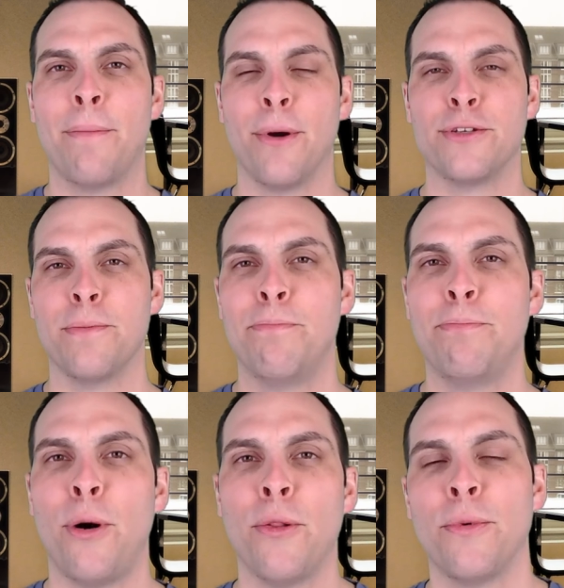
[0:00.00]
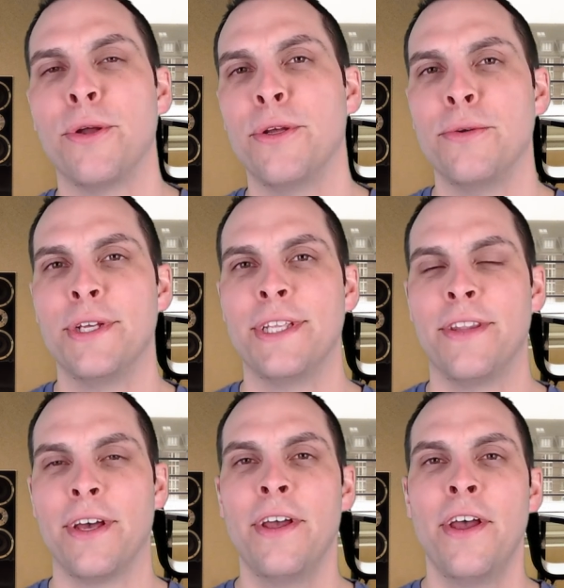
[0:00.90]
Bertram Boltwood, who did
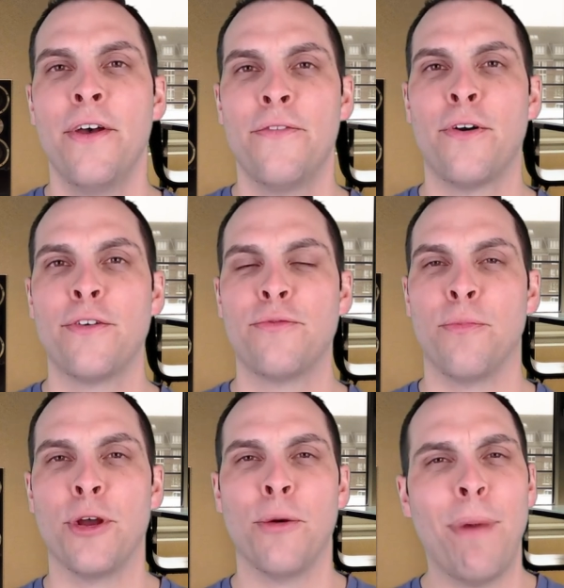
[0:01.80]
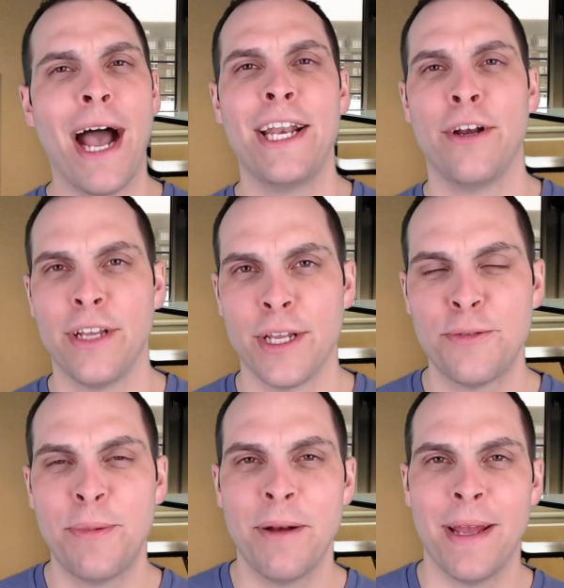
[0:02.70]
the first real pioneering
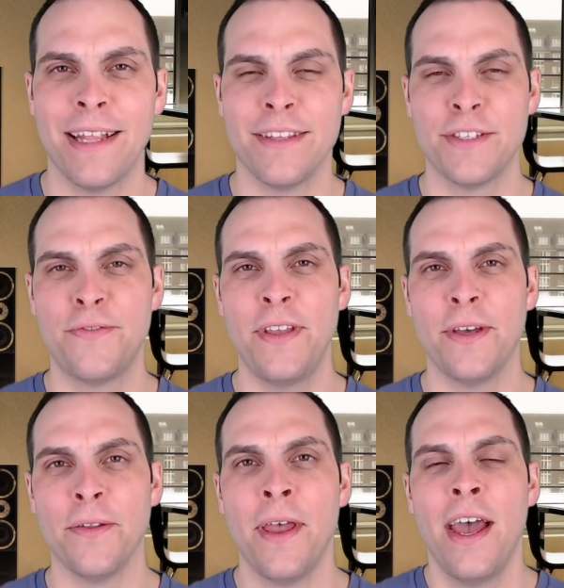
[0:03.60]
experiment in this field.